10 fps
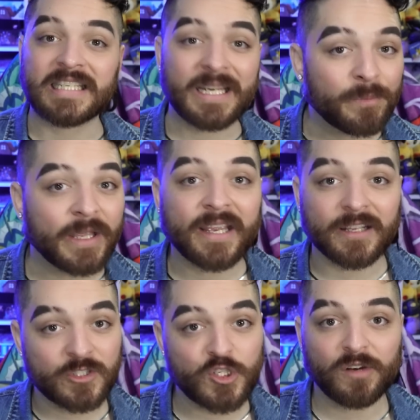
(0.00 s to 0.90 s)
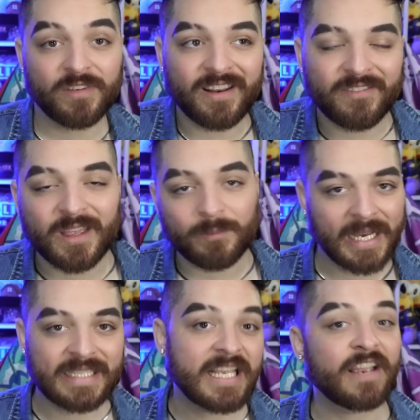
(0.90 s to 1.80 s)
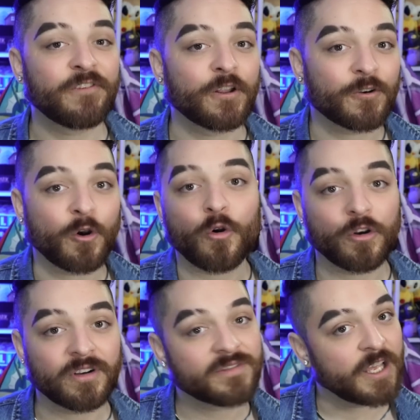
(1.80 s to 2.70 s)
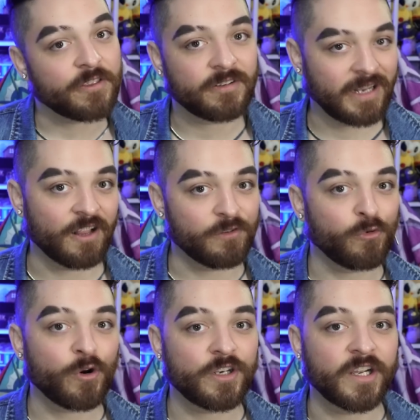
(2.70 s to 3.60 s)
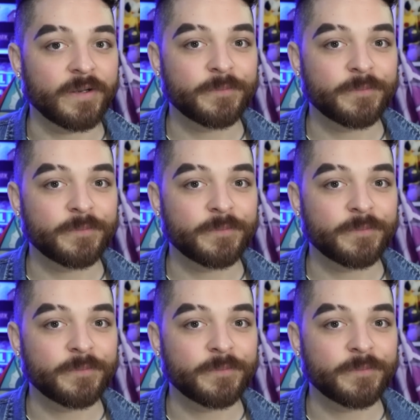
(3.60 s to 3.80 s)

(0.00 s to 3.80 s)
deeply conservative than my safe little corner of Southern California.